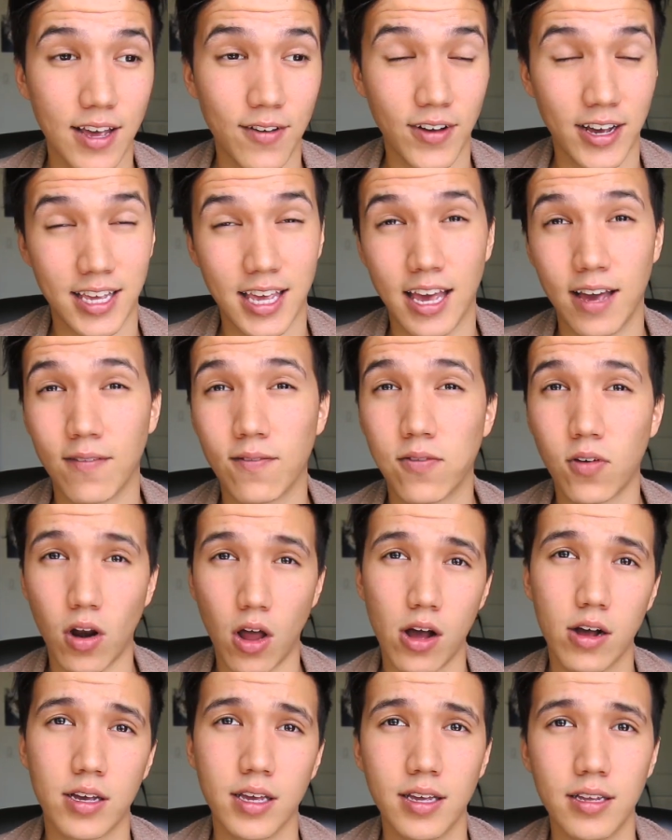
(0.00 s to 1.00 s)
If I can't
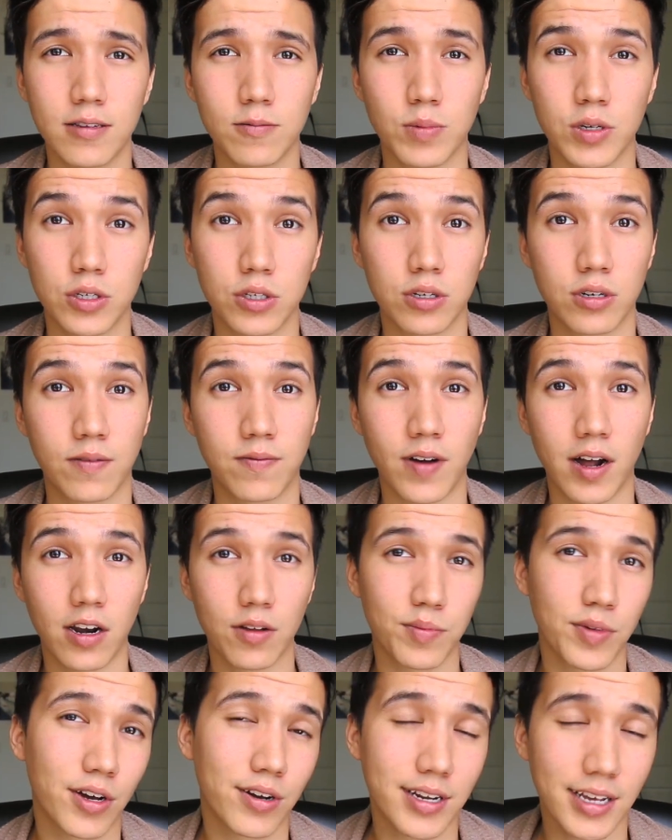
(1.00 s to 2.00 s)
vlog it, be sure to
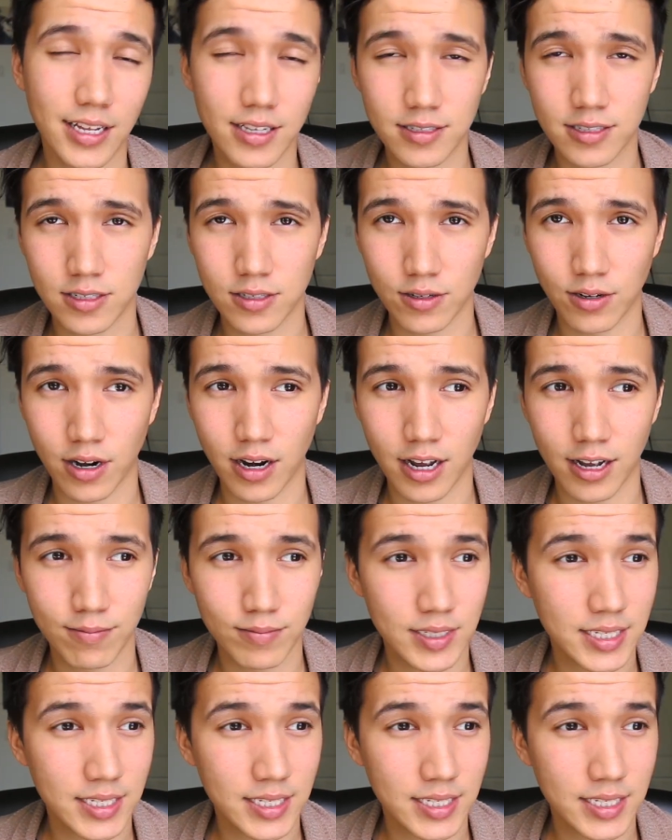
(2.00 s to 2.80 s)
follow me on Instagram,